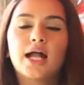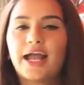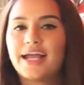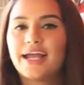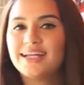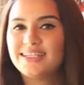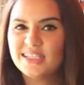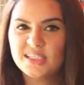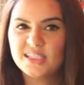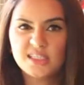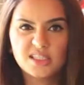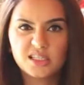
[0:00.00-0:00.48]
I
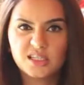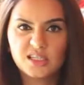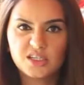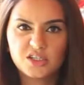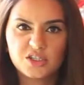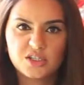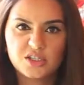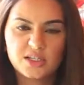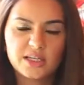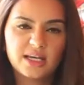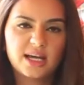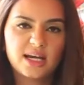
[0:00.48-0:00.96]

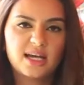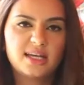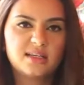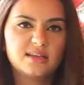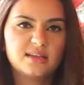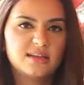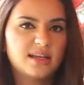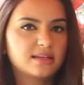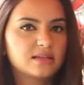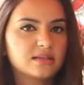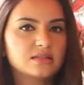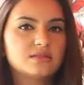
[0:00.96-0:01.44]

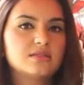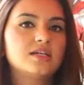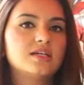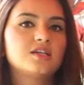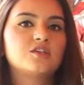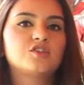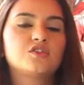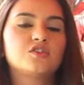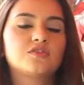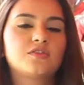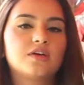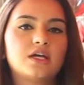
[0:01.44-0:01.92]
didn't like the
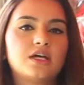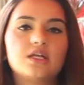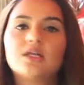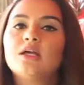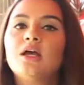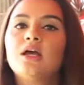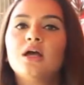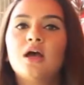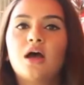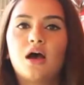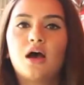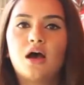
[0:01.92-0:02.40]
taste of it.
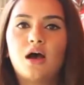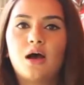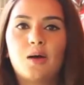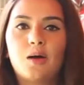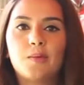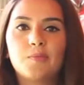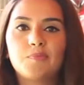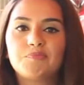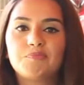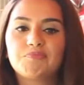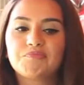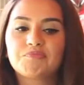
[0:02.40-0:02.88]

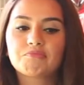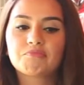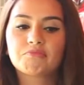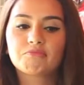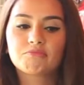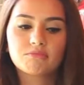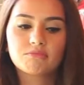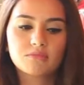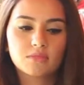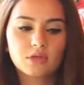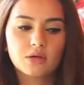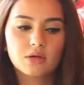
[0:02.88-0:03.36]

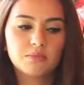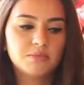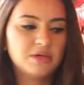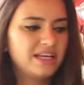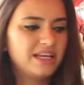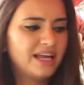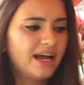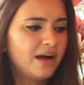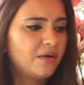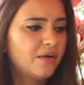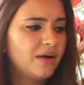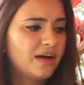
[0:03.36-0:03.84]
But
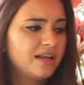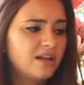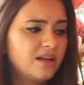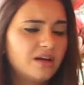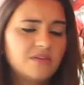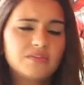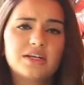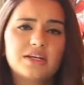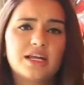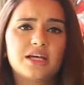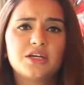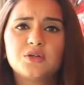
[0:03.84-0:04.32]
now I
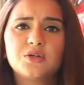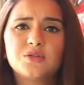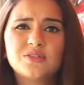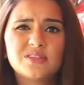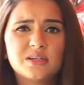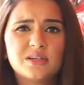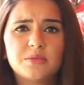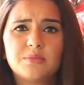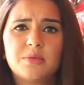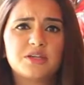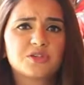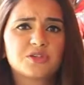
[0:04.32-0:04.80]
love it. I use
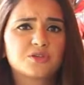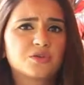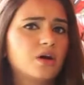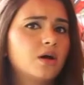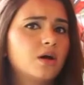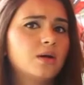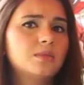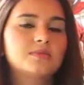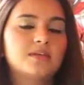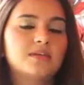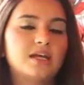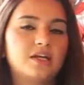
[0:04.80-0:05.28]
it in my
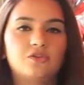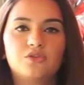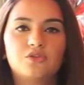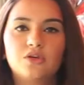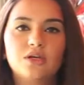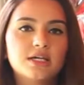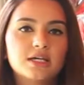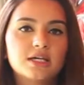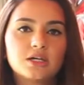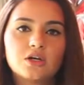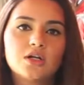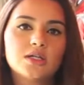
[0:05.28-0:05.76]
scrubs, I
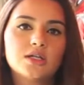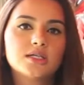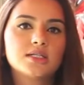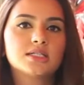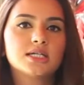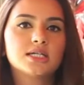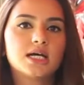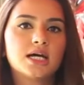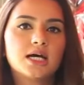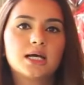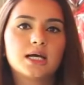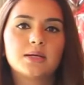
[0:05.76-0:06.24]
drink it all the
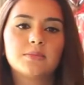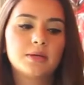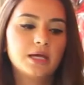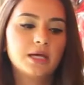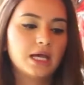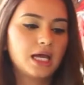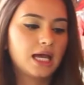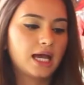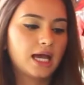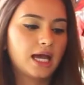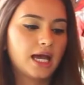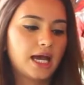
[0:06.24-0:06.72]
time,
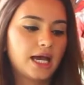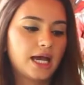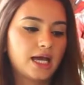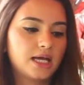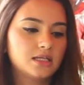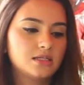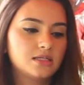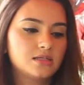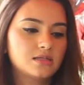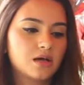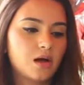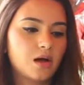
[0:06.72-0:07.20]

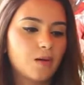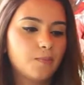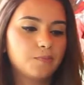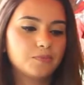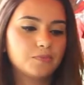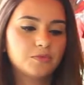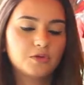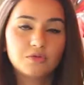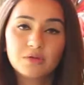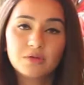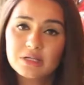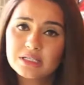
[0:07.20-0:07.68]
and
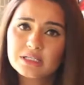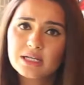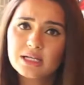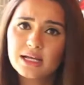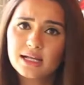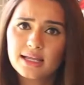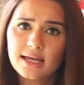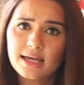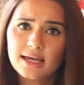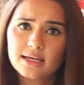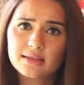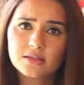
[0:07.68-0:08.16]
the reason
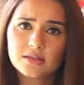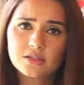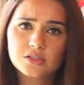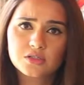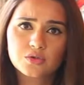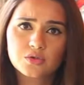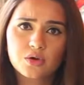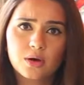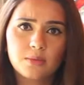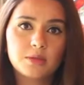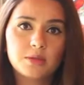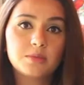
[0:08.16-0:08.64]
I like this
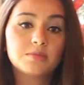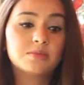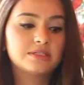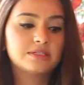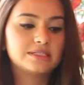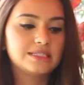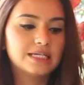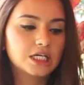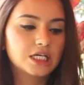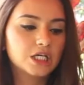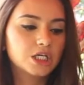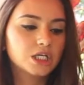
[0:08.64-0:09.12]
scrub in
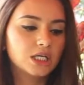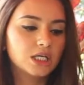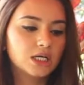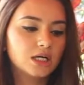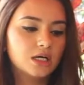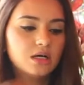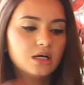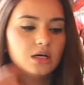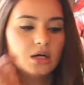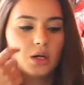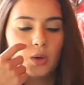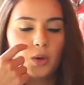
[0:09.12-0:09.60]

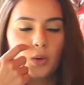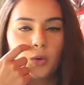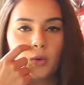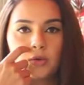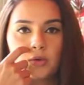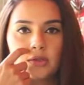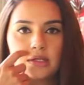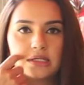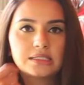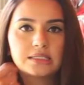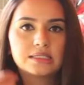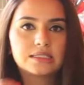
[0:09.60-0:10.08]
particular,
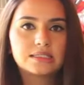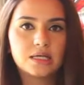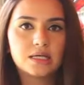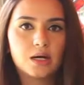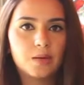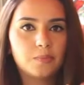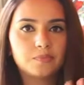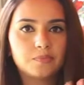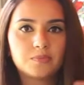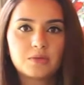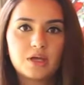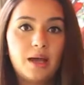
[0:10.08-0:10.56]
or this
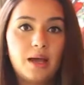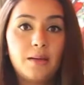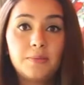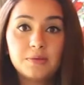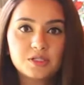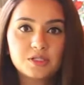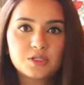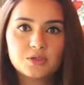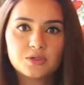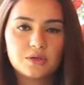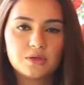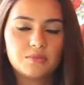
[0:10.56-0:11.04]

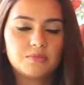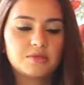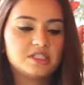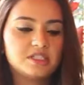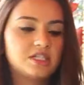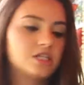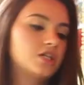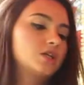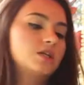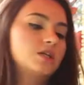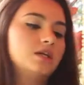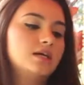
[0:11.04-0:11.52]
episode in
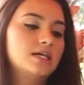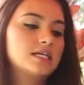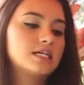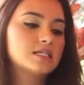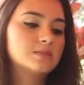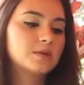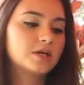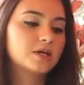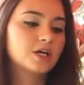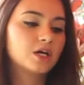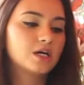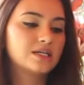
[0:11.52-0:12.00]
particular,
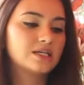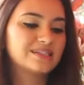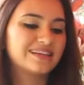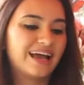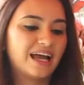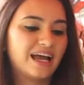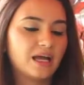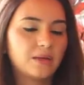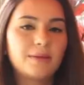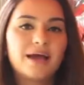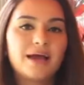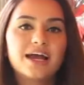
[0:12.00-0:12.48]
is because
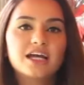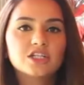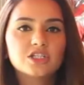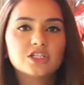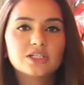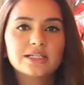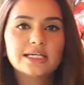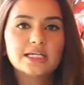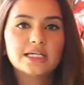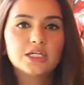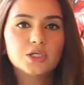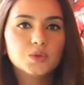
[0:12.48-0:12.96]
I'm
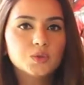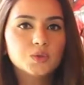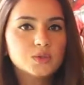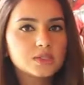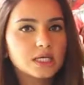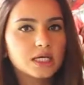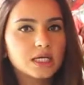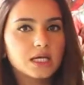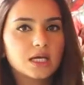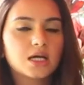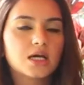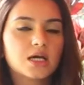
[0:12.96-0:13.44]
actually
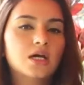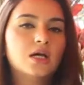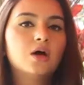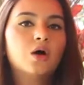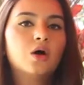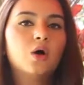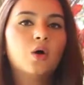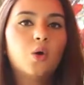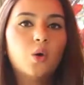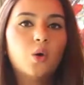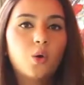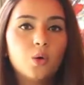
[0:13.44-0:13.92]
using
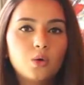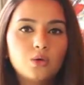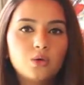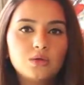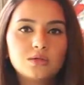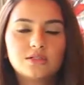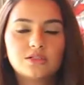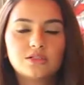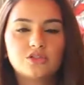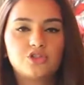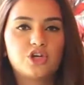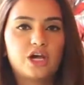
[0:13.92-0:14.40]

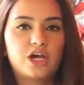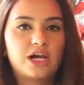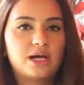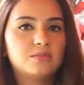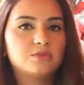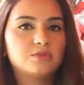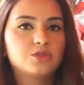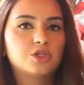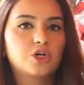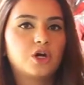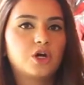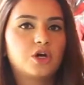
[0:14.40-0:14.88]
old
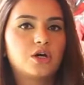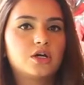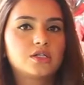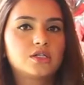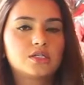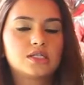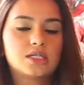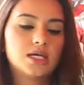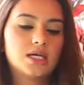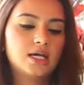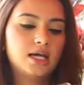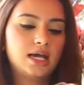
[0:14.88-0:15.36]
jam
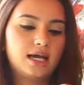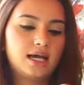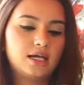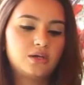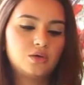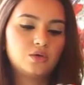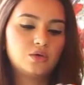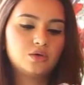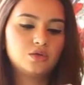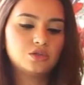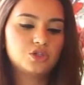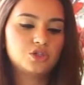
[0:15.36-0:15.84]
jars and
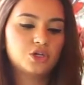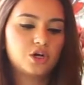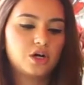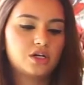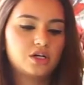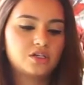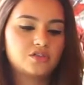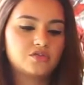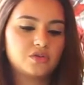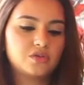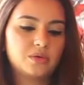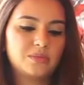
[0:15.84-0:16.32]
old
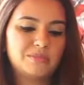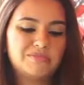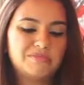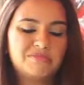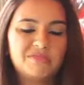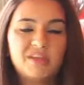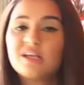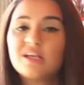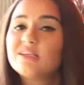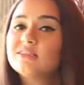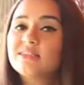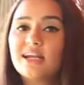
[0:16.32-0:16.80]
jars from
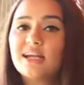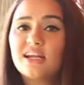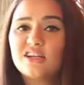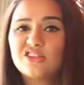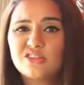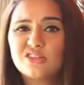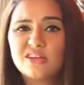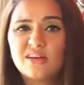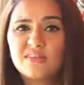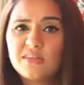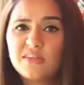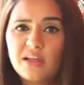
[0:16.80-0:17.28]
things that I
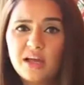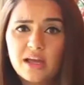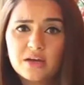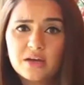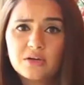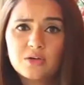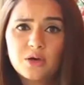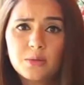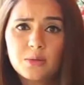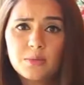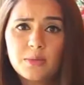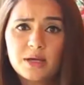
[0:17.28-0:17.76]
just have lying
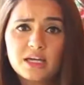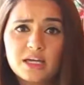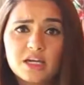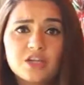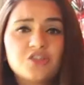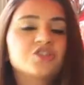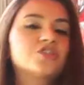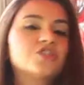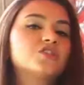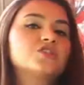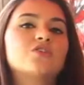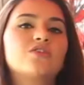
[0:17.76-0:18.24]
around my
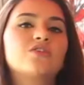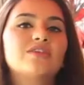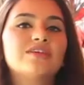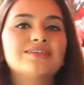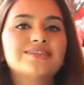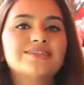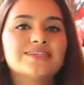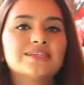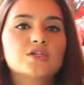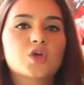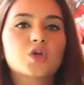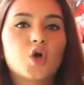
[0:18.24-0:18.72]
kitchen. So
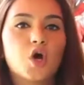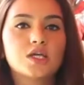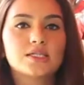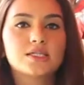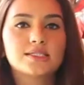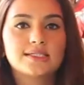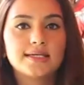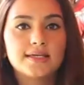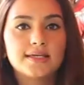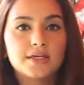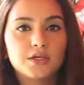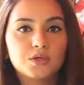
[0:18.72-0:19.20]
this is
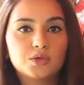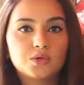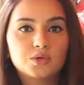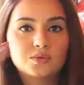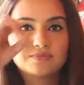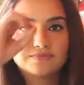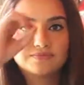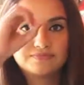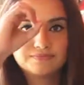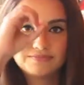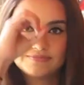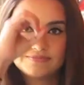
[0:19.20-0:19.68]
costing you
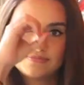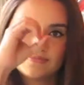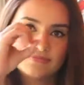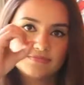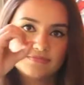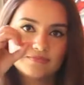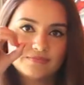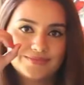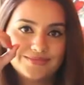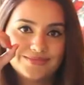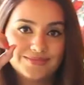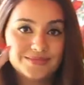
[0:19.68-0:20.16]

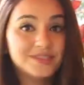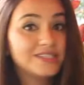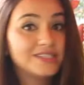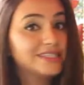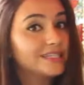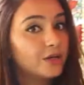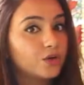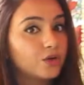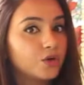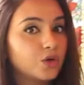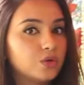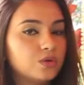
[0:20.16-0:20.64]

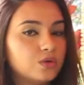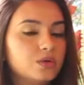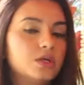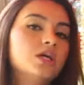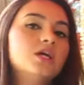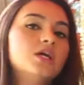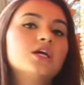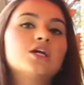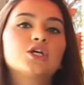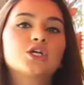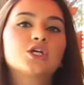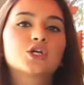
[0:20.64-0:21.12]
zero.
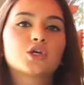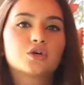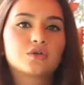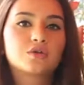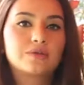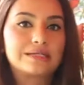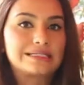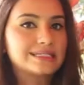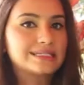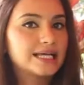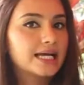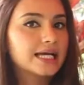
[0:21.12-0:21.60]
You're
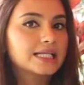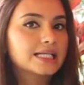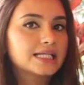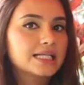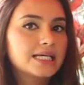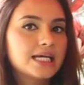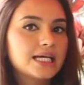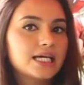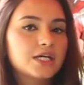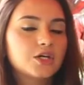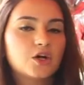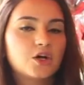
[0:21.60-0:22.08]

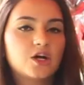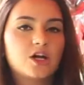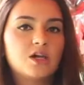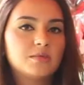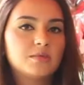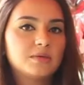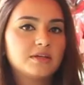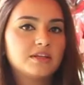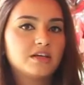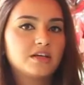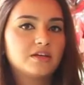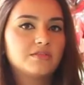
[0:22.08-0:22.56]
recycling, you're
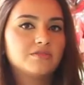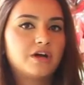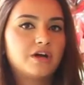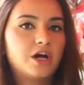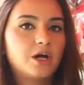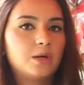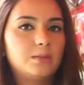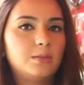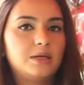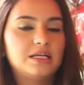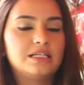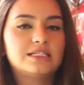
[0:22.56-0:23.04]
helping the
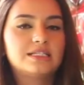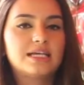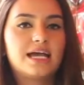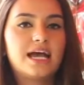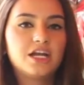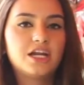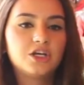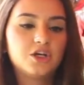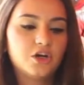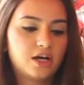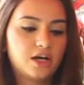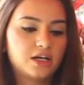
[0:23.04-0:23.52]
environment,
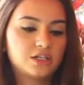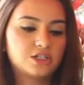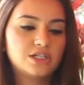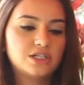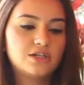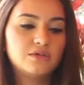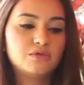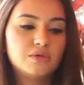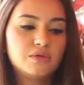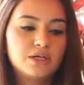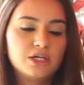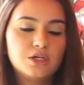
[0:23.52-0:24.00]
and you're
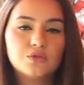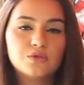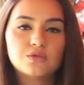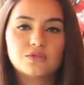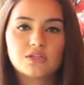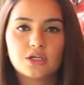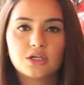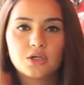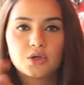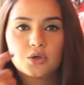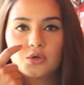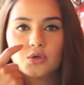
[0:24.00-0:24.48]
actually
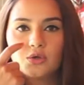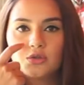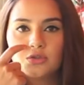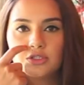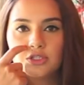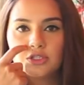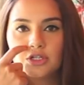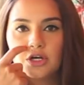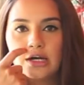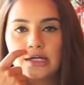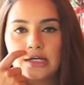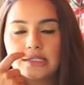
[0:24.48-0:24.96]
reusing your old
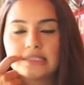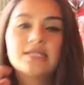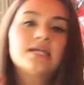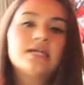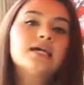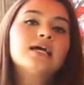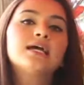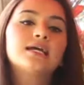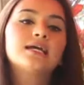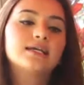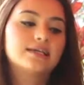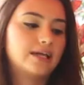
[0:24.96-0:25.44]
jars.
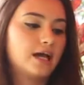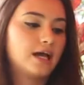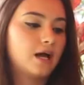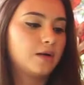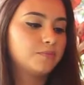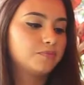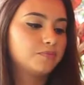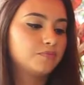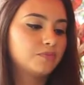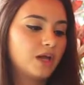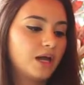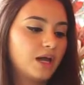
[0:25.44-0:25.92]
Yeah,
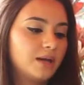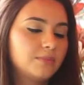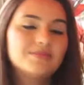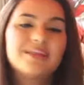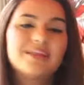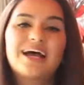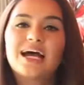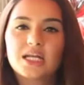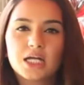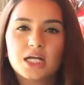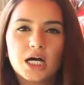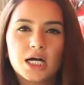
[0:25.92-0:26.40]
I'm
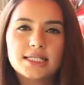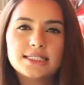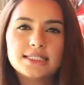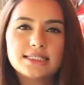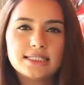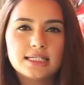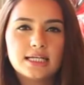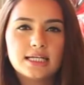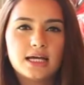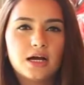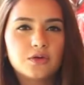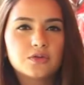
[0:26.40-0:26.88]
that
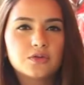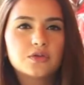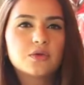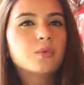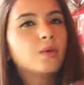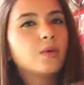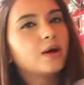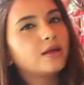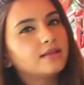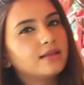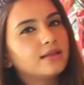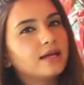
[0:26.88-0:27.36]
auntie now, the
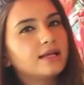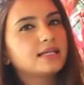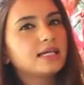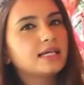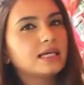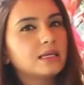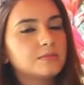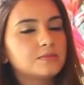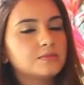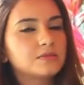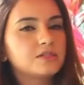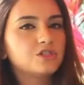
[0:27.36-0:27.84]
one that
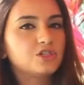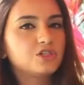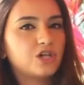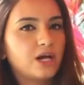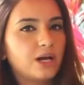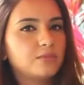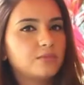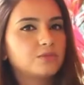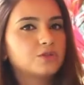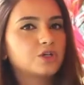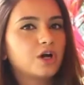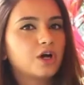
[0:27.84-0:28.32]
keeps the
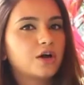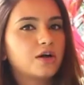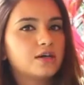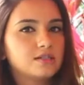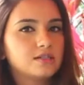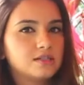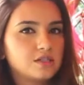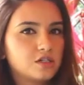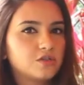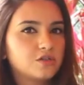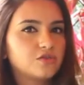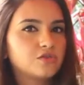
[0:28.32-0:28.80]
jam jar
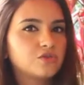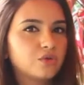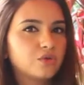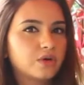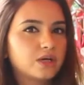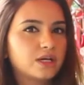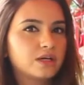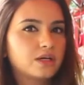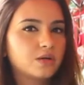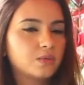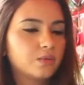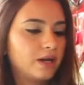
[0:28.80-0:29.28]
instead of
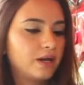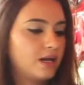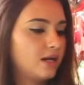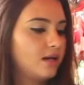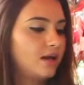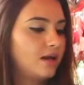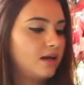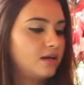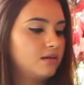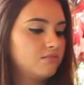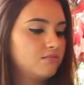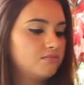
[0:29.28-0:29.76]
throwing it away,
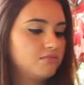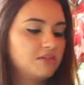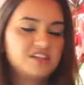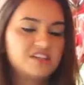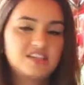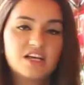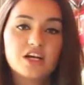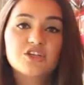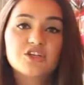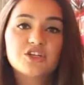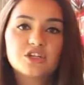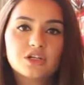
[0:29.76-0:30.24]
and it's
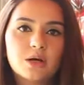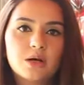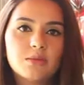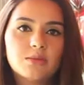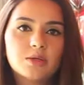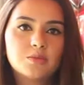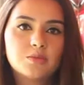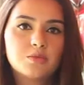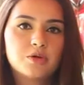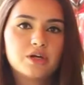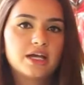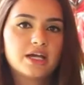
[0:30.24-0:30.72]
actually come
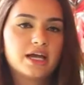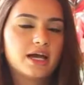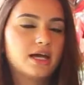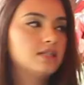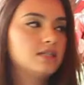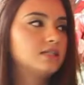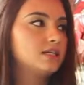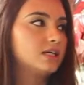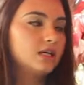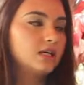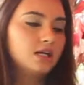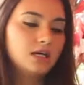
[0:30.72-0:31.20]
in pretty
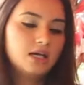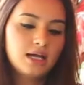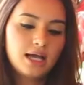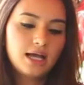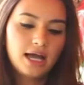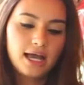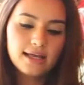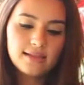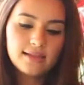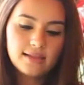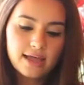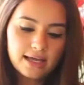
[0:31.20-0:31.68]
handy.
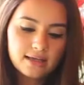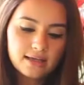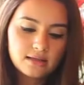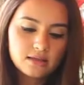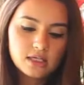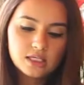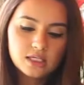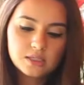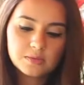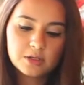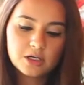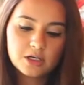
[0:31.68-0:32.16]
I like
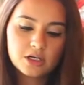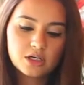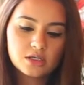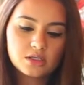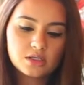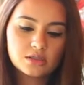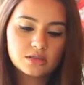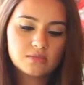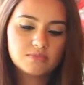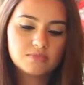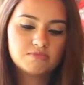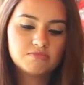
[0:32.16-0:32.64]
these
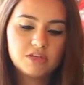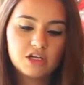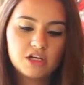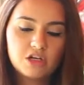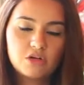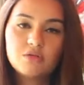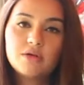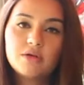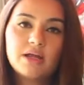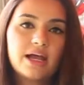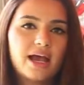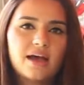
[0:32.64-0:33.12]
because they
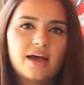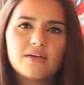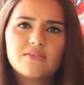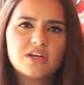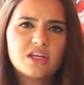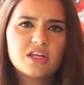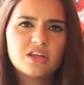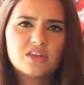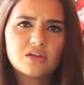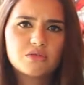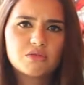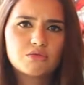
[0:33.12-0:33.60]
don't have
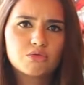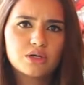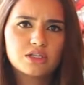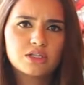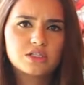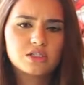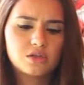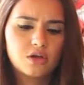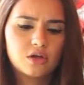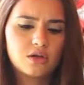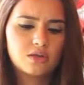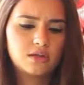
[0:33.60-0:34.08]
anything
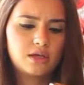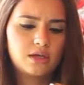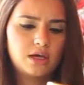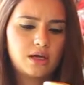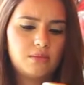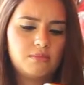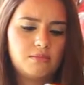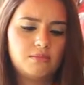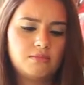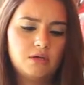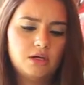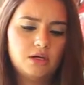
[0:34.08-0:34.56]
written on
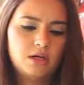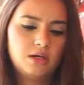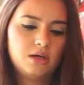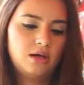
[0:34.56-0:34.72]
them.